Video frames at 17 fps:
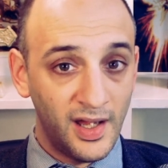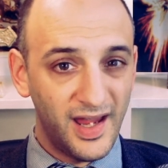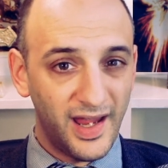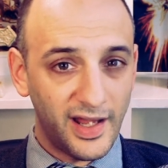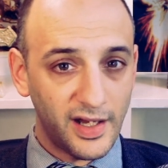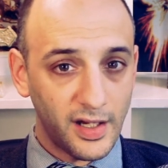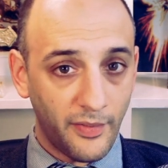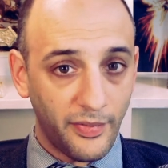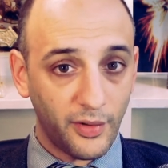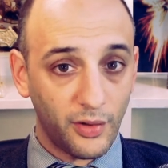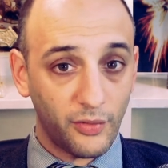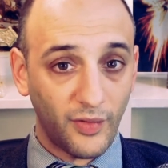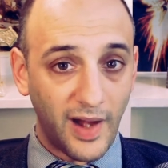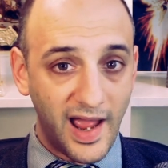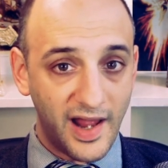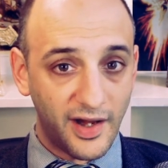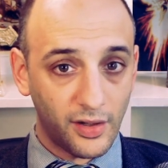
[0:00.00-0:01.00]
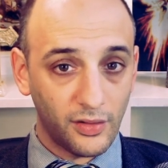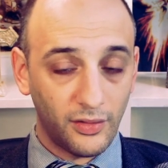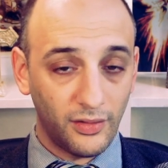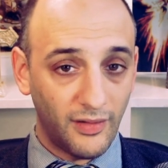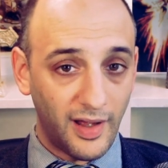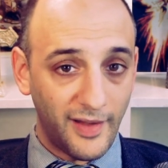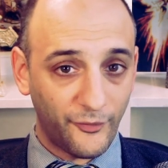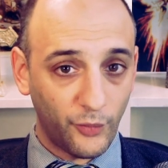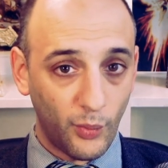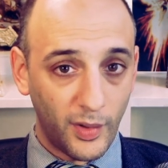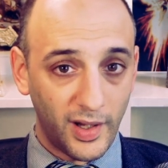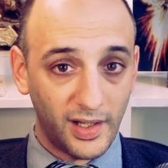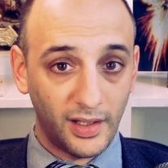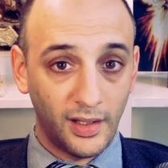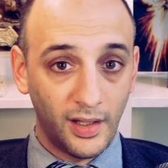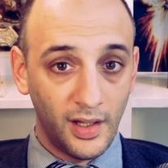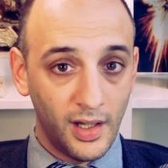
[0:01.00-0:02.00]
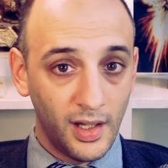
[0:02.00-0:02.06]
and other radical left-wing